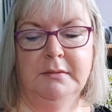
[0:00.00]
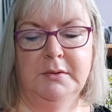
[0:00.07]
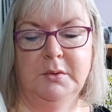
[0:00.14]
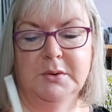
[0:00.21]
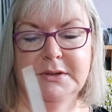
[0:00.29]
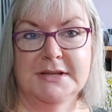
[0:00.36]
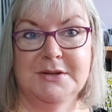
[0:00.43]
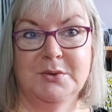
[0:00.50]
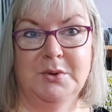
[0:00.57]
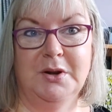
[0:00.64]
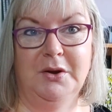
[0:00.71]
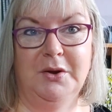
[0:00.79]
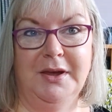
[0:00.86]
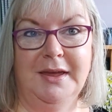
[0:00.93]
look, doesn't look
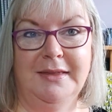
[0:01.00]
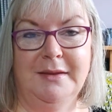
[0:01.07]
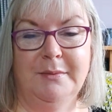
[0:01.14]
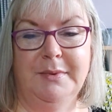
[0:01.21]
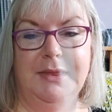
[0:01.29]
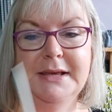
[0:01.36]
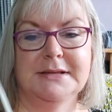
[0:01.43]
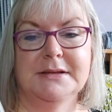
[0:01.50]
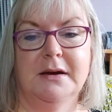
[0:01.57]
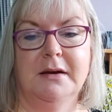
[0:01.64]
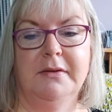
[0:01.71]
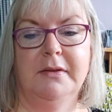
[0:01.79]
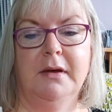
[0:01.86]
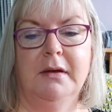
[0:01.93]
like you get that with these
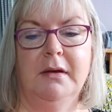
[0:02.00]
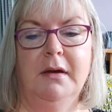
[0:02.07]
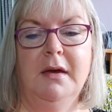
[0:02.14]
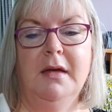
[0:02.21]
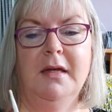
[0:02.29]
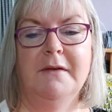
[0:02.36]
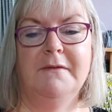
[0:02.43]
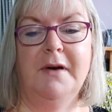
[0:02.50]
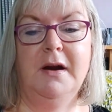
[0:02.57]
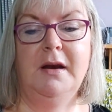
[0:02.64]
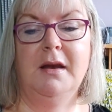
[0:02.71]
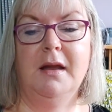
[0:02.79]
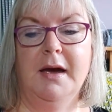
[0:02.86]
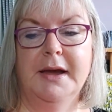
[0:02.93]
either. They're
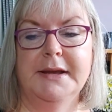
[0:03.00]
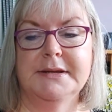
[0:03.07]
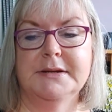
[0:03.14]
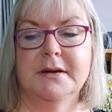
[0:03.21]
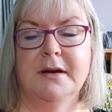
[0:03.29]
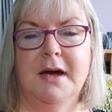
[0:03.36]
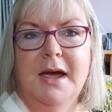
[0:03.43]
very light.